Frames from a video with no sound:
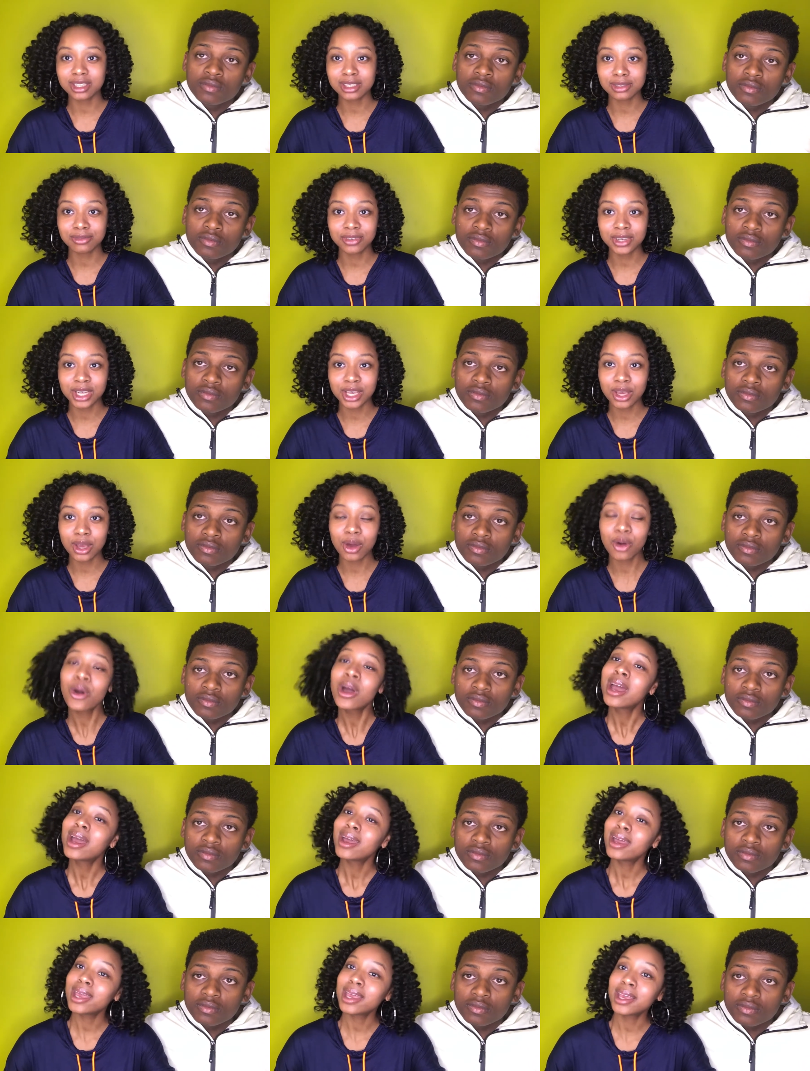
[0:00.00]
Speaker 1: this
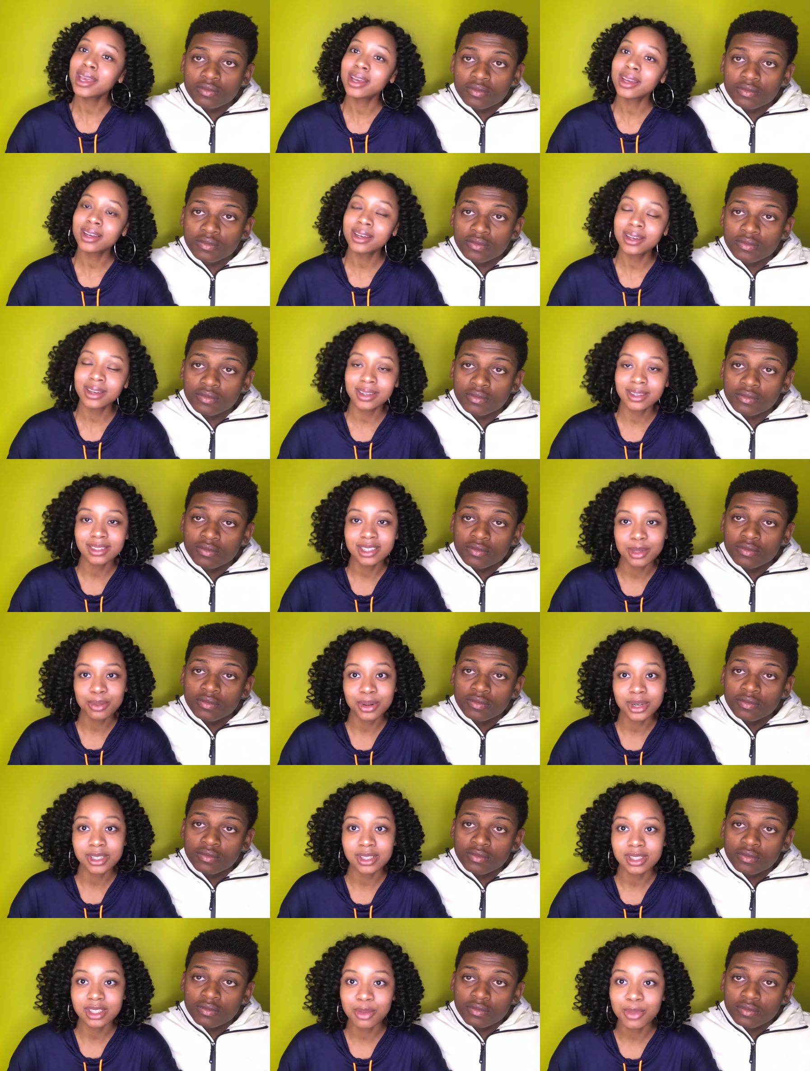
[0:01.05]
video and
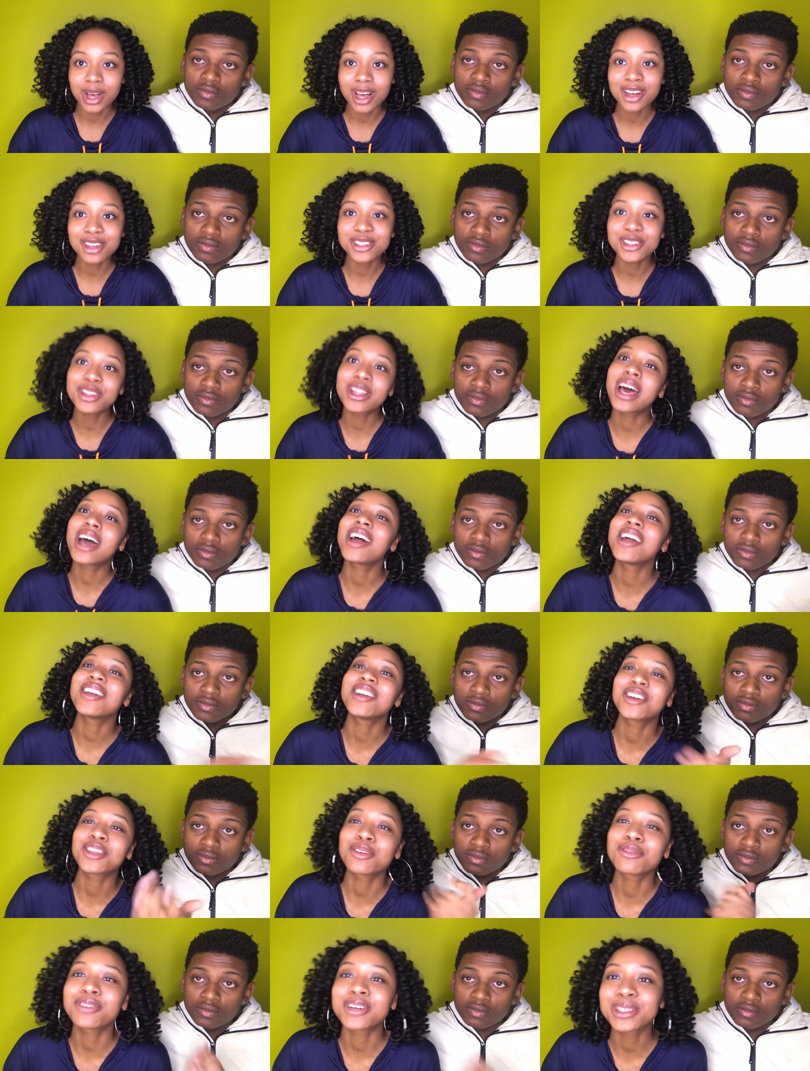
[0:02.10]
to press the bell so that
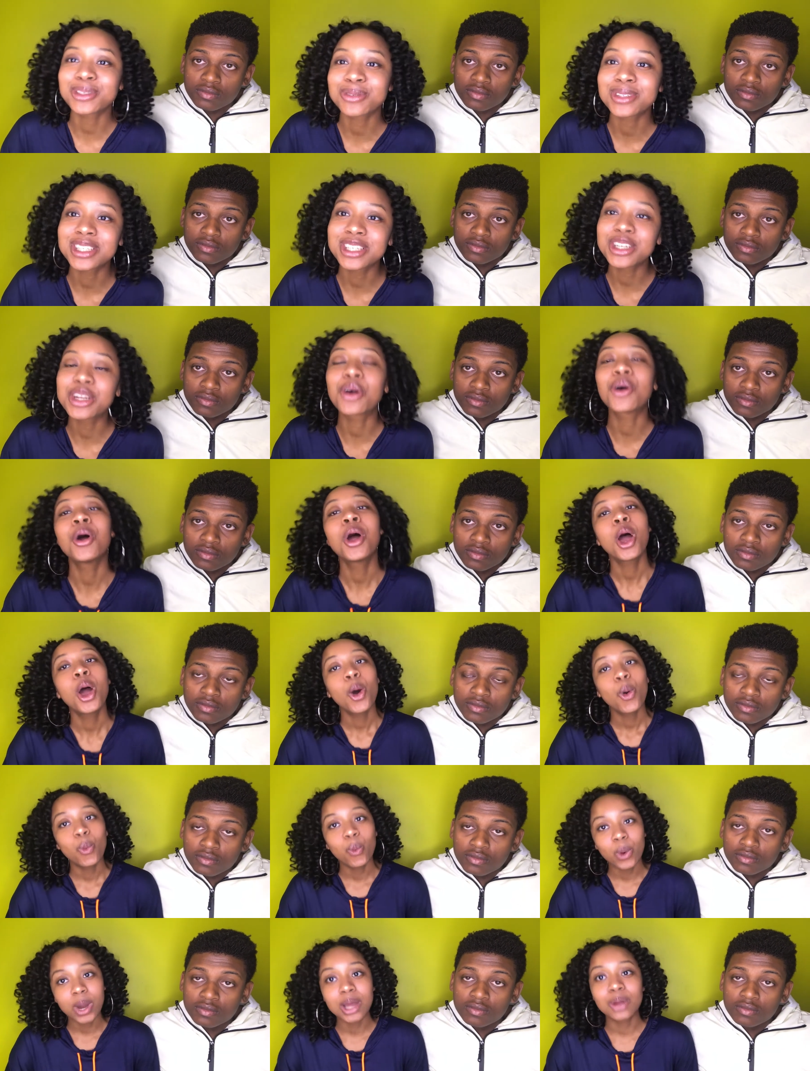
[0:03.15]
you're the first one to know
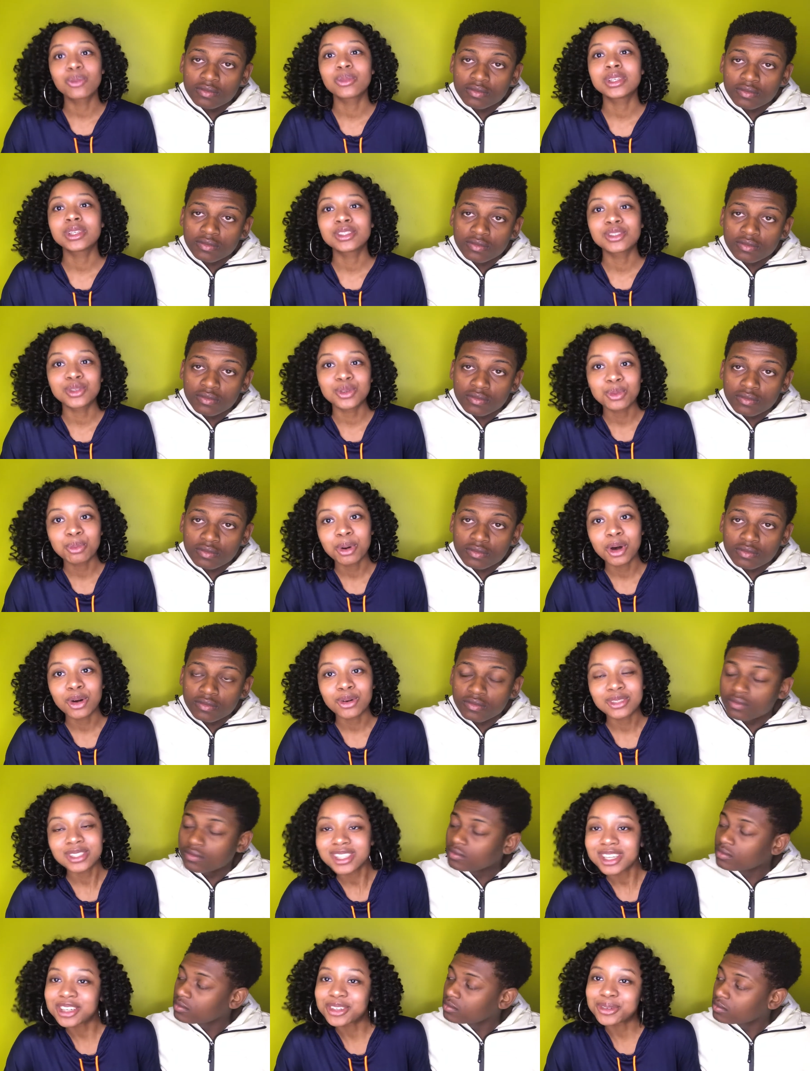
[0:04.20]
when we do
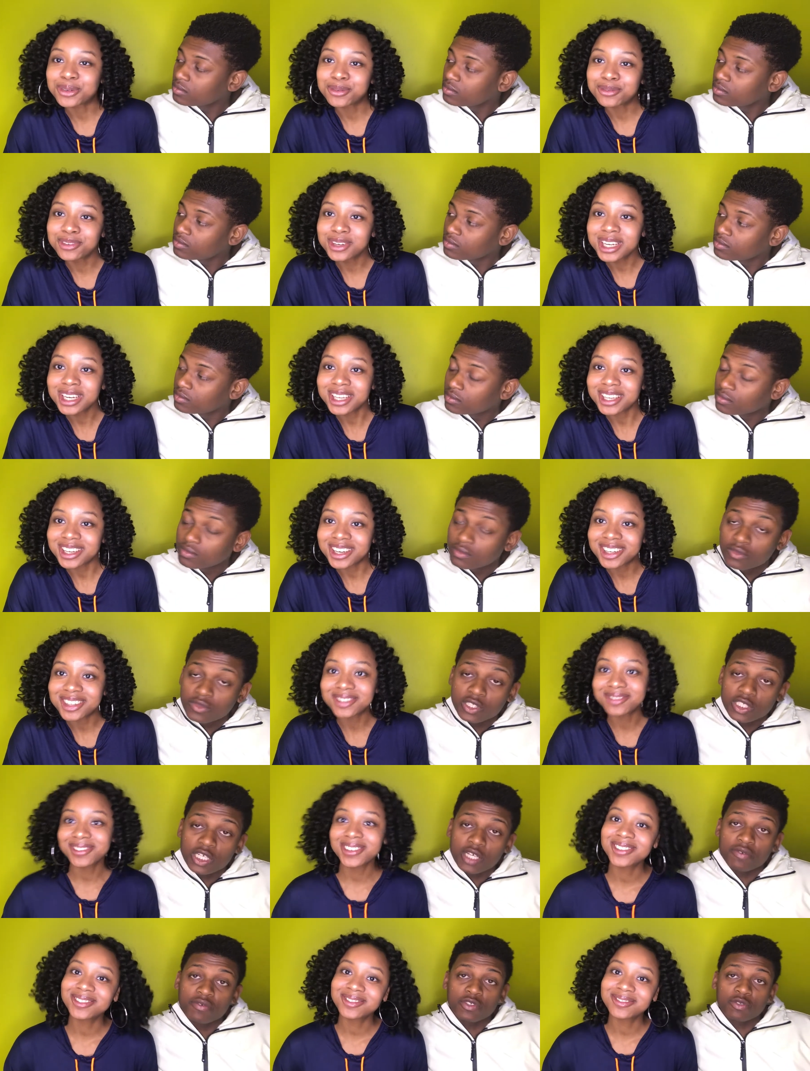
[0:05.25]
post a new video.
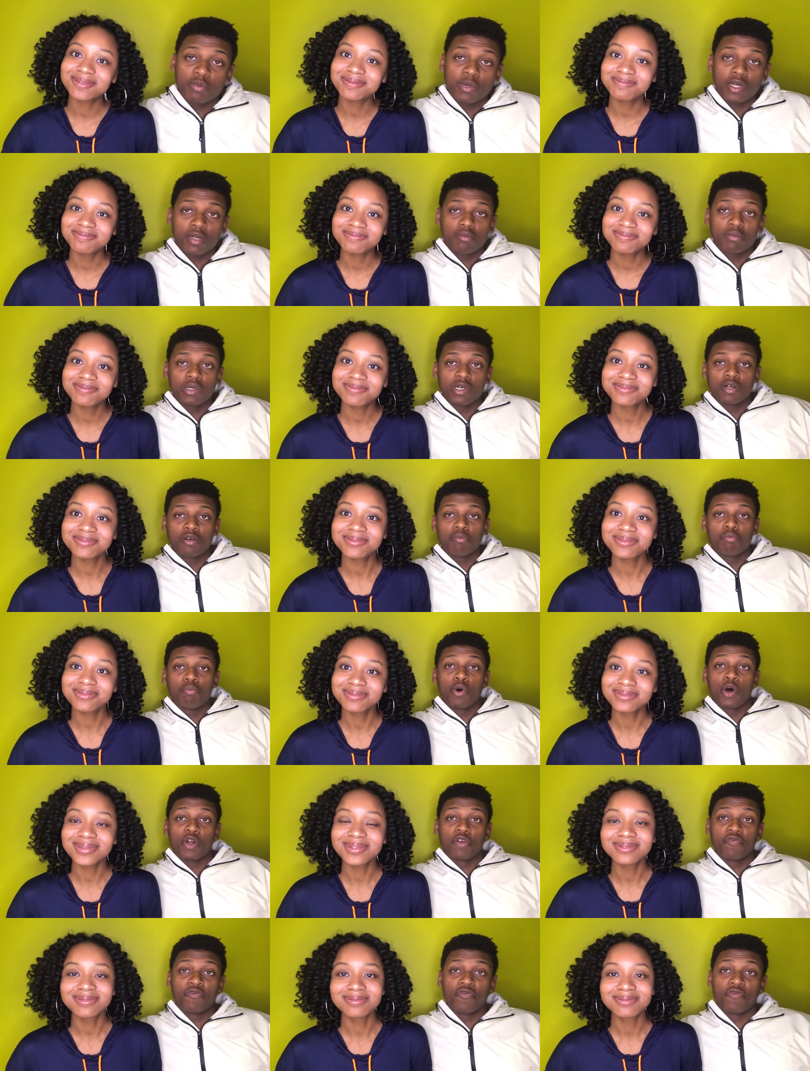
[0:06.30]
Speaker 2: Same as by the bell. By the